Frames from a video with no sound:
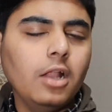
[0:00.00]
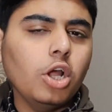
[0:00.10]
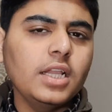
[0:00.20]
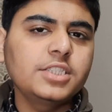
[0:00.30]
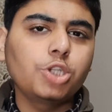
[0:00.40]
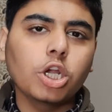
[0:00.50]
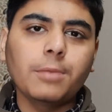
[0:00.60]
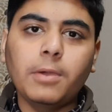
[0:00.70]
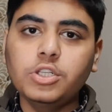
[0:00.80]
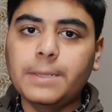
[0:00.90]
Now let's talk
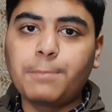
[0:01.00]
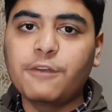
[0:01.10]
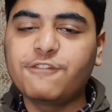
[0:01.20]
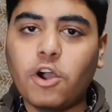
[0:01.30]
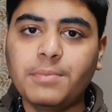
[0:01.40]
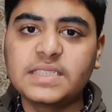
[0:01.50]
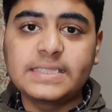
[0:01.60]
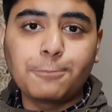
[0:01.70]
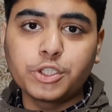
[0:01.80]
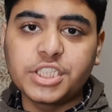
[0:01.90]
about the performance,
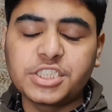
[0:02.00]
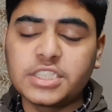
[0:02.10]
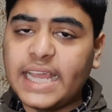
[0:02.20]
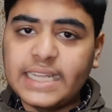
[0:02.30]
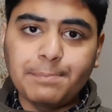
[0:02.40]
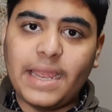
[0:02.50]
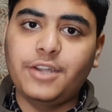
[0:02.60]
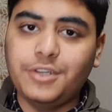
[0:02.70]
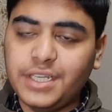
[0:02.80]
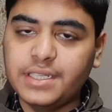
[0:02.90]
the processor and the
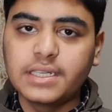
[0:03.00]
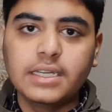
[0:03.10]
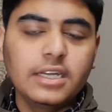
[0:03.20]
battery.